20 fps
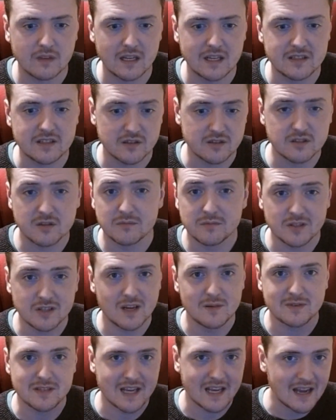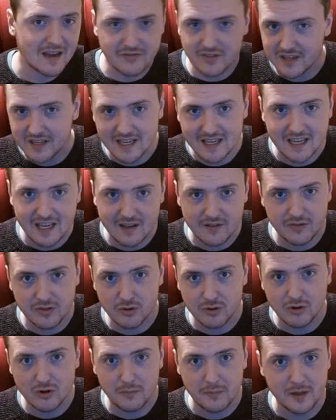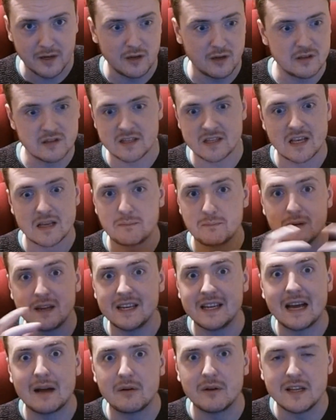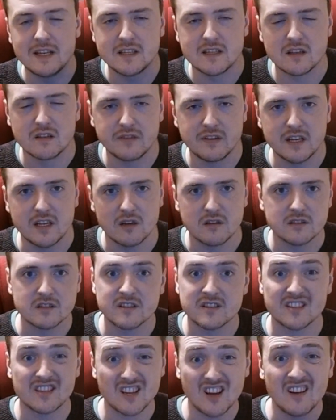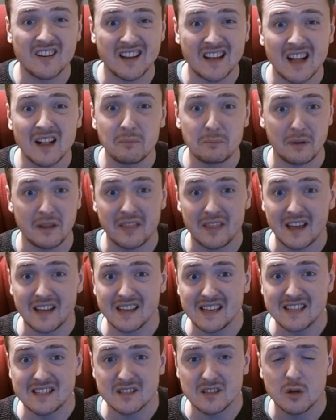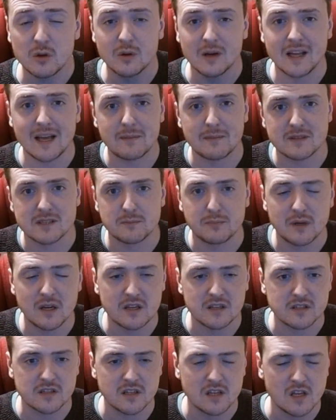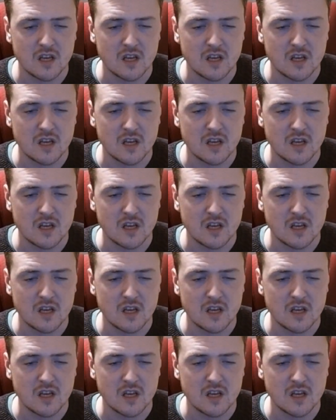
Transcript: And so sometimes I have the negative thought opinions and they bleed out into the videos because I can't help it. That is who I am as a person.